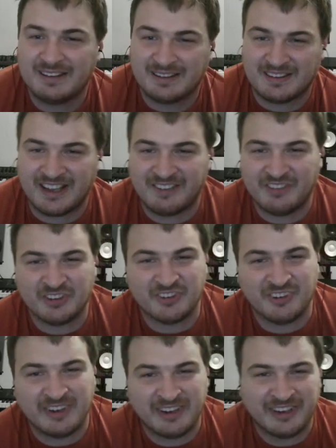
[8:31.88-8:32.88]
GitHub
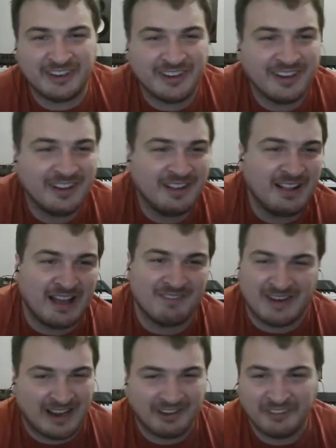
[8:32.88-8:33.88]
user ID. I
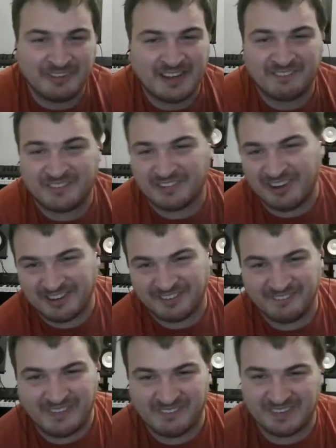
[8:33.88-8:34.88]
mean, I don't keep track
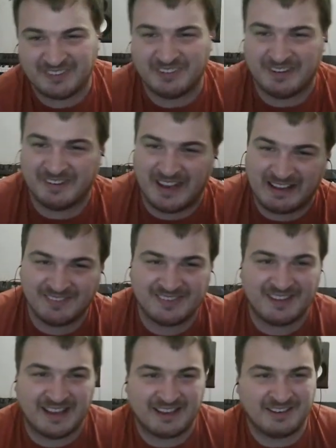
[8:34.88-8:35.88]
of people's real
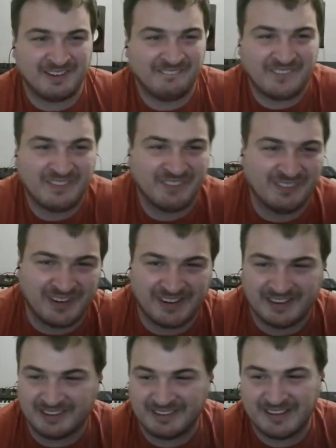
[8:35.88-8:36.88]
names. I know people by
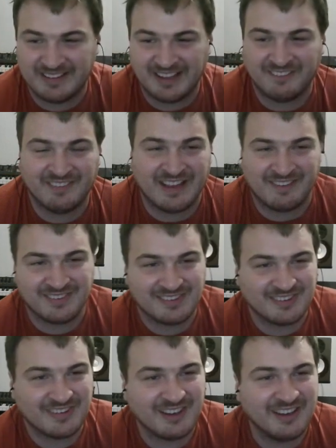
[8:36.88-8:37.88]
their GitHub
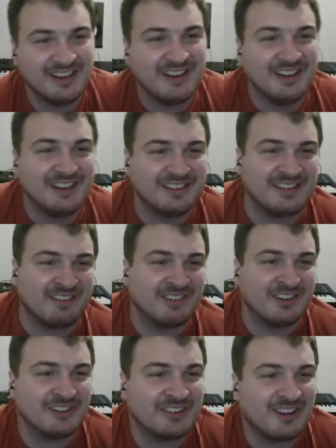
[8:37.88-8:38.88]
names, so I
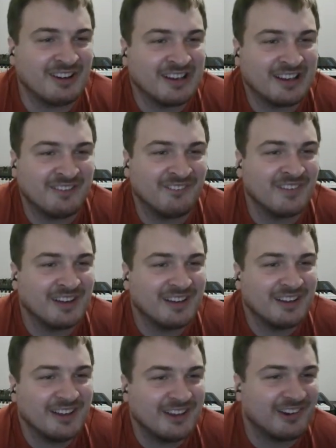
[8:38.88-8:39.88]
will just call him
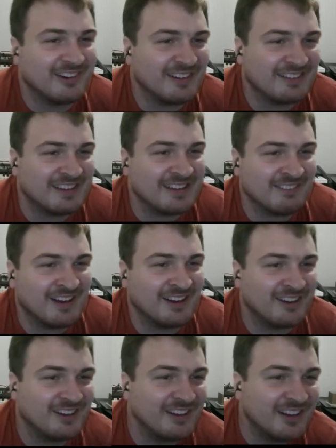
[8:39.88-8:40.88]

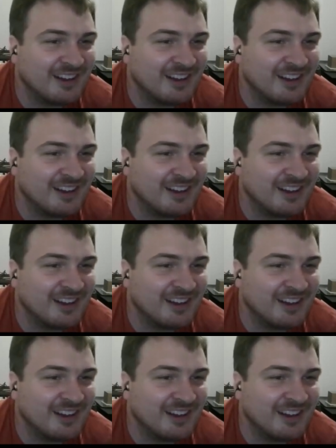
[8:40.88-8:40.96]
Curitiba.